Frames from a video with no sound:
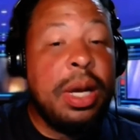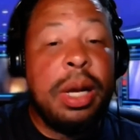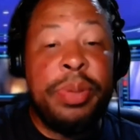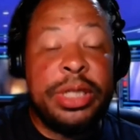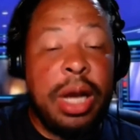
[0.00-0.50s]

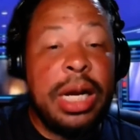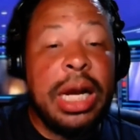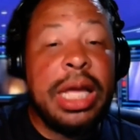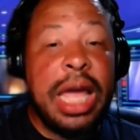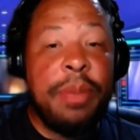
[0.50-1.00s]
But y'all need
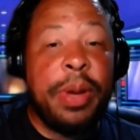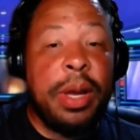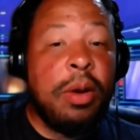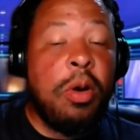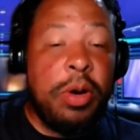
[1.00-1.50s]
to keep
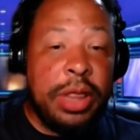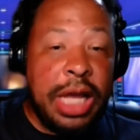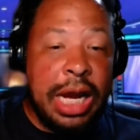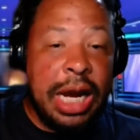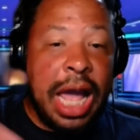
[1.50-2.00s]
it on
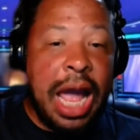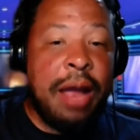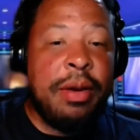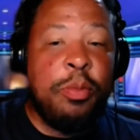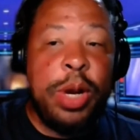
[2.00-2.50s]
the internet,
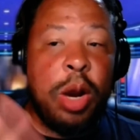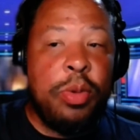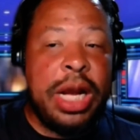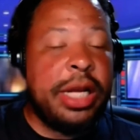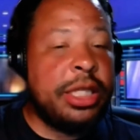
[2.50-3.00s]
and we don't
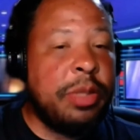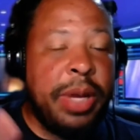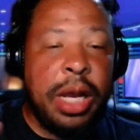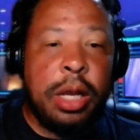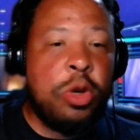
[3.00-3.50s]
need this to
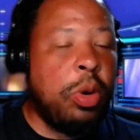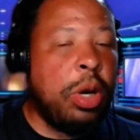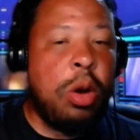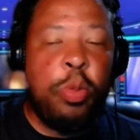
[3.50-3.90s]
be doing no.